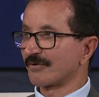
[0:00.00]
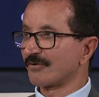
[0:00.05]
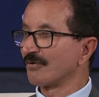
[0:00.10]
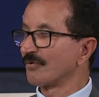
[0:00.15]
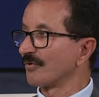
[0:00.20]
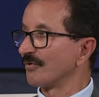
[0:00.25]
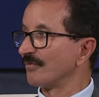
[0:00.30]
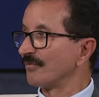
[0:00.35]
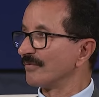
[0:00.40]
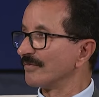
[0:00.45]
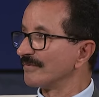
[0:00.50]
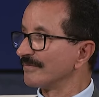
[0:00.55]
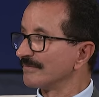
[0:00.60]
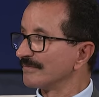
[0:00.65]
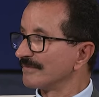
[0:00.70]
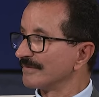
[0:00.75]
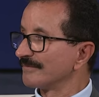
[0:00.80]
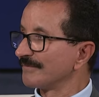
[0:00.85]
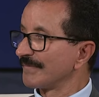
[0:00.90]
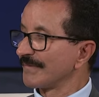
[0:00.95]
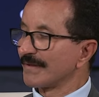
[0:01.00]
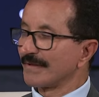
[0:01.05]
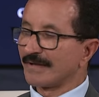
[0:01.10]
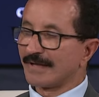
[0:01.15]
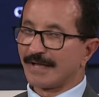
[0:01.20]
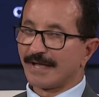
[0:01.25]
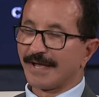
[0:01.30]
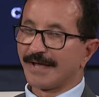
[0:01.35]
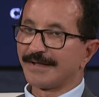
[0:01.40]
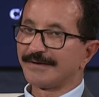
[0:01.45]
Congo.
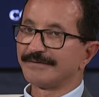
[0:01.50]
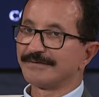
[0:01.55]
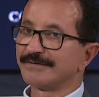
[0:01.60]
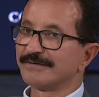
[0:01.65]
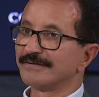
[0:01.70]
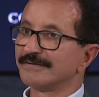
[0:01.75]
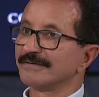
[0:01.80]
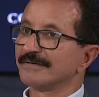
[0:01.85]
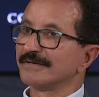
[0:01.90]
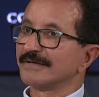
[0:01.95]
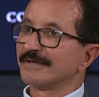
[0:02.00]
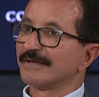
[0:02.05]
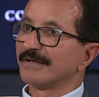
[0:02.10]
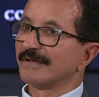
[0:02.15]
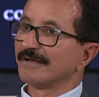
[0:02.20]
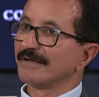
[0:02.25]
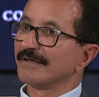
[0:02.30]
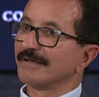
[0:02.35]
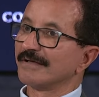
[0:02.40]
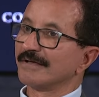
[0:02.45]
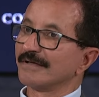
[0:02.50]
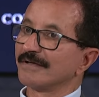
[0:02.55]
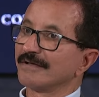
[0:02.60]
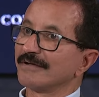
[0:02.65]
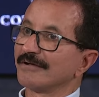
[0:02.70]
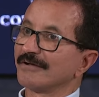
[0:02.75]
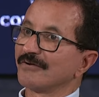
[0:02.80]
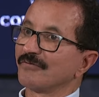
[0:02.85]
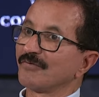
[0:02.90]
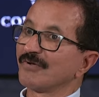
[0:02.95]
And
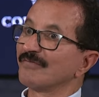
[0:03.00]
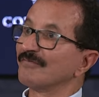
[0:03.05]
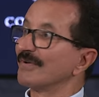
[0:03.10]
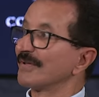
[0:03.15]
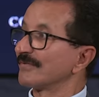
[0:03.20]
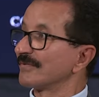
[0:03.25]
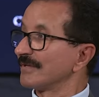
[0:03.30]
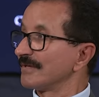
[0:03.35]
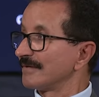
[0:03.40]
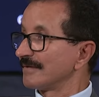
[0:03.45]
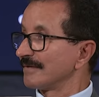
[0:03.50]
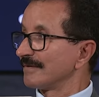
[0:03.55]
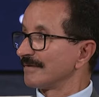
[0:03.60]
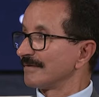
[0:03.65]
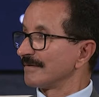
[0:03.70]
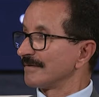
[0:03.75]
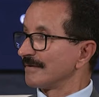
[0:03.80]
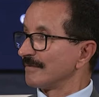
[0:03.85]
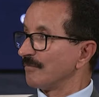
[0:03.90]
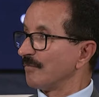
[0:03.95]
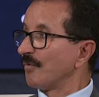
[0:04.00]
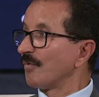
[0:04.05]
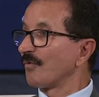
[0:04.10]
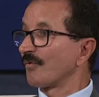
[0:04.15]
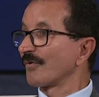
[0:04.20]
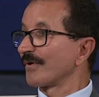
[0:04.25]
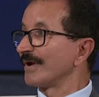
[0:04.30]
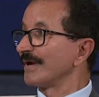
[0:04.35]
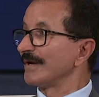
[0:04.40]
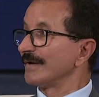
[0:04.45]
we invested
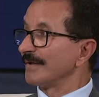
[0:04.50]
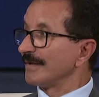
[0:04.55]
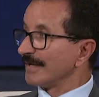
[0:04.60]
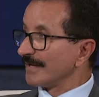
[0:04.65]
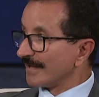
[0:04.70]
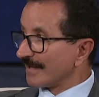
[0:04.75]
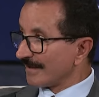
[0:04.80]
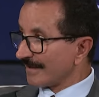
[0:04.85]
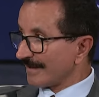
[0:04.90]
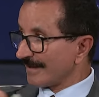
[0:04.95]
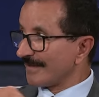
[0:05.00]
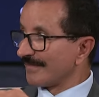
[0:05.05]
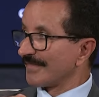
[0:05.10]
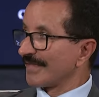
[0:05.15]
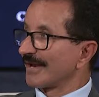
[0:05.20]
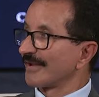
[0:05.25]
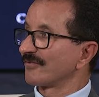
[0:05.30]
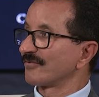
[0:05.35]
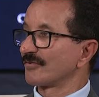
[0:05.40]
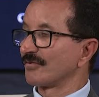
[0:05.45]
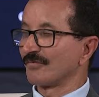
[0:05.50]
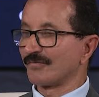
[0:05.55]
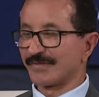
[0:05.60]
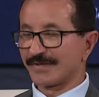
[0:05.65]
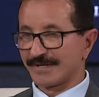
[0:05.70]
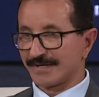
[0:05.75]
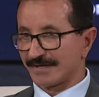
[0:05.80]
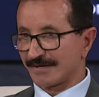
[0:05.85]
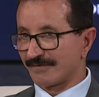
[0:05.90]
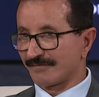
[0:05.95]
more in the rest of
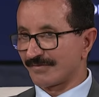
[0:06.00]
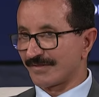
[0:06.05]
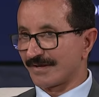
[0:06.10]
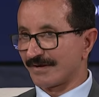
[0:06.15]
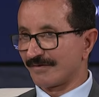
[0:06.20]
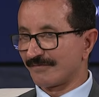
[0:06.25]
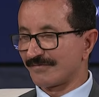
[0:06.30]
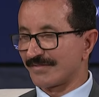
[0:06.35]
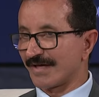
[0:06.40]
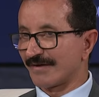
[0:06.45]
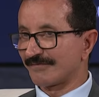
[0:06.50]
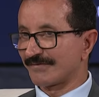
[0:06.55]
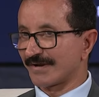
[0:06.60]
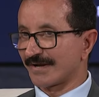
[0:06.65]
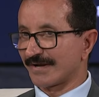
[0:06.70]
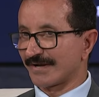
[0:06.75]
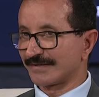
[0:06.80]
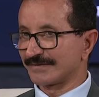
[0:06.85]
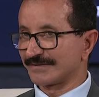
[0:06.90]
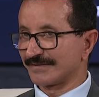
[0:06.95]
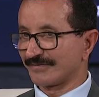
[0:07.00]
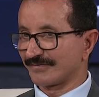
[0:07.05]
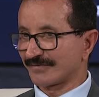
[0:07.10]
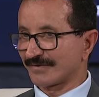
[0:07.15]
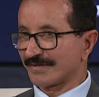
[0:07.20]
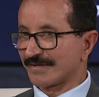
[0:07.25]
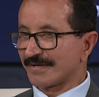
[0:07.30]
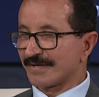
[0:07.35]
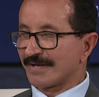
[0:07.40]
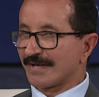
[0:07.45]
the African countries.
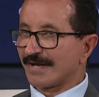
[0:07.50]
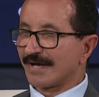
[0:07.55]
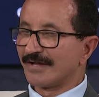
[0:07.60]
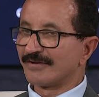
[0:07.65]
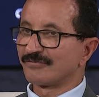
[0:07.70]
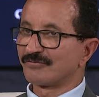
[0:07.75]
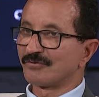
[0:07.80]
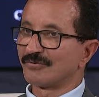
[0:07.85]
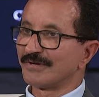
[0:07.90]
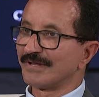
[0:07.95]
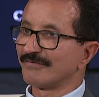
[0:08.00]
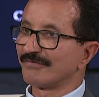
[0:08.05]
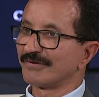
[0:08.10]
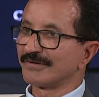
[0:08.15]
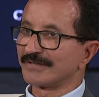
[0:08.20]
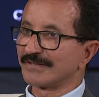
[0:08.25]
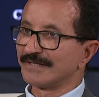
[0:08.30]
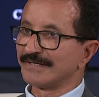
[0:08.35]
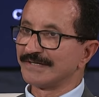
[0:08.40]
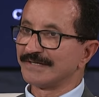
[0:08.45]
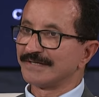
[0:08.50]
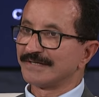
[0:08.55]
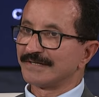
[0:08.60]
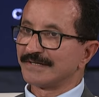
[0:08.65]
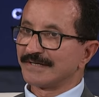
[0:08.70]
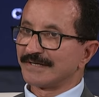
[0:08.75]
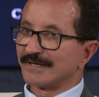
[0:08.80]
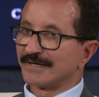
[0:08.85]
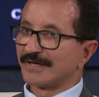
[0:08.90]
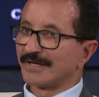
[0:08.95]
And so definitely
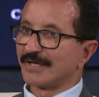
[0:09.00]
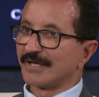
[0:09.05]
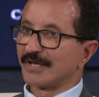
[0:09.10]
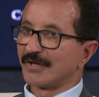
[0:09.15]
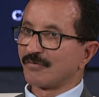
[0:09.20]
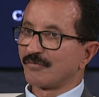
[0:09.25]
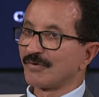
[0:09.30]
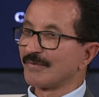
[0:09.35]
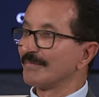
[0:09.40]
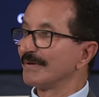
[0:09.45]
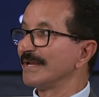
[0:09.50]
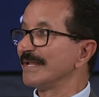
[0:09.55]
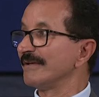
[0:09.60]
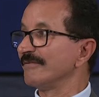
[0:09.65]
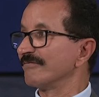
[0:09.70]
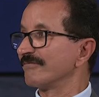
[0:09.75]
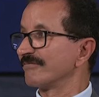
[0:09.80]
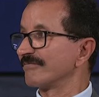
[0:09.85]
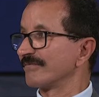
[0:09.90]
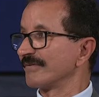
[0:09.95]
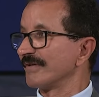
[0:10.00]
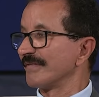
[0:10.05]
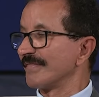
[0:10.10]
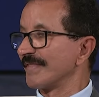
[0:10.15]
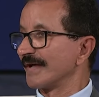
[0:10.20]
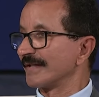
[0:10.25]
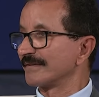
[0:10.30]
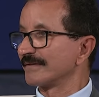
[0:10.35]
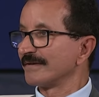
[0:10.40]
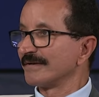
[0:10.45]
we believe in
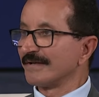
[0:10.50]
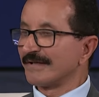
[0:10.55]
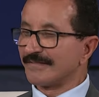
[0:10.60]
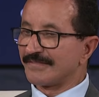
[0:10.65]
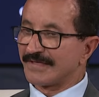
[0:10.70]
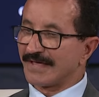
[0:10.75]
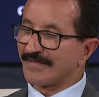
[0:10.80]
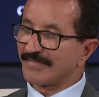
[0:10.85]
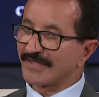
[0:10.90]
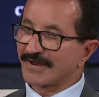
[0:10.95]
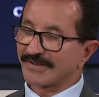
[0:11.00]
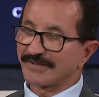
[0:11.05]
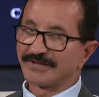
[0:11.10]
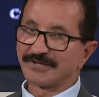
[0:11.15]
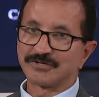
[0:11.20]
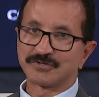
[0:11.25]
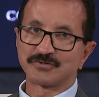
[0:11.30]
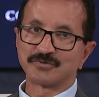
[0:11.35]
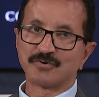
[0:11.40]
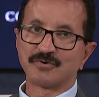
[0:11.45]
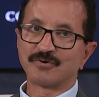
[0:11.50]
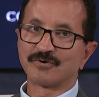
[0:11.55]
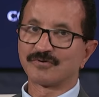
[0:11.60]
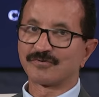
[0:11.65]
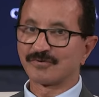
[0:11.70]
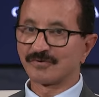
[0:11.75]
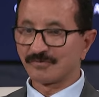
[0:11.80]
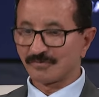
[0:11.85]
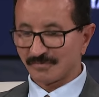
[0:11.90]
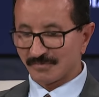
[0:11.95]
that. The other issue
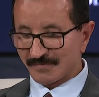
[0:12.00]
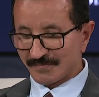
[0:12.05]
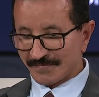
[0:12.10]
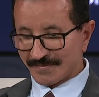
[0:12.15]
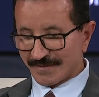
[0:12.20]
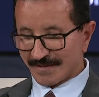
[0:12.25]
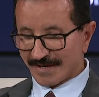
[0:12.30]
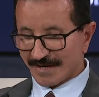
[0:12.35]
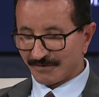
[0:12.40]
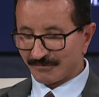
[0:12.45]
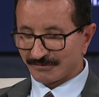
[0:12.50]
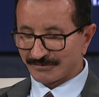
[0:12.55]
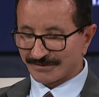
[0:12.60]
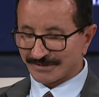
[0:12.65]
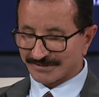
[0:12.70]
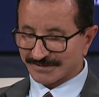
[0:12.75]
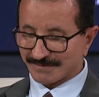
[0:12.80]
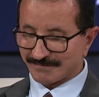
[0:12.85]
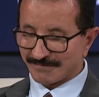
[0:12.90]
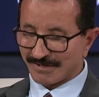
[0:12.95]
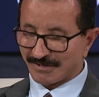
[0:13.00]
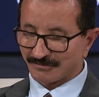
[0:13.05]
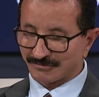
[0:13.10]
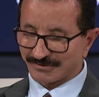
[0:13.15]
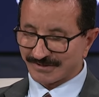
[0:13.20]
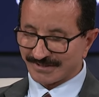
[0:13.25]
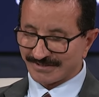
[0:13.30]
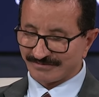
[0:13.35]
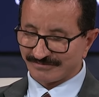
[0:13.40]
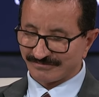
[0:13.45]
also I want to touch about
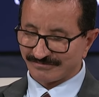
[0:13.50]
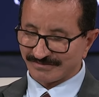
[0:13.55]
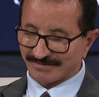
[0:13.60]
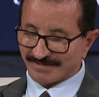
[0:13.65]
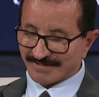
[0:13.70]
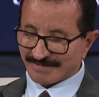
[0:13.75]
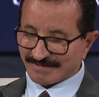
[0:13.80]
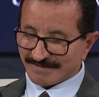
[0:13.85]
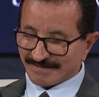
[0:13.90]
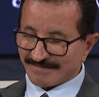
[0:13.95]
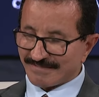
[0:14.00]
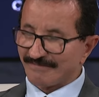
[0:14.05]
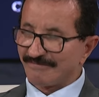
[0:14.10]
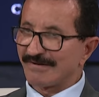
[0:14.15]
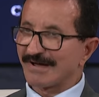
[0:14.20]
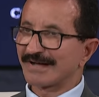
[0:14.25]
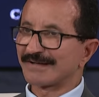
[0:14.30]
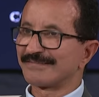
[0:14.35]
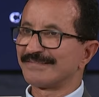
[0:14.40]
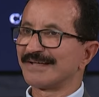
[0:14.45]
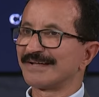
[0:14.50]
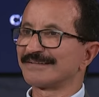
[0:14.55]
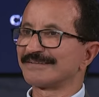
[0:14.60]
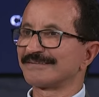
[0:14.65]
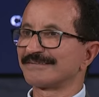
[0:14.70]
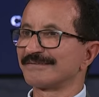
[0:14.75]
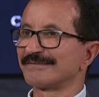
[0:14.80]
is the fact that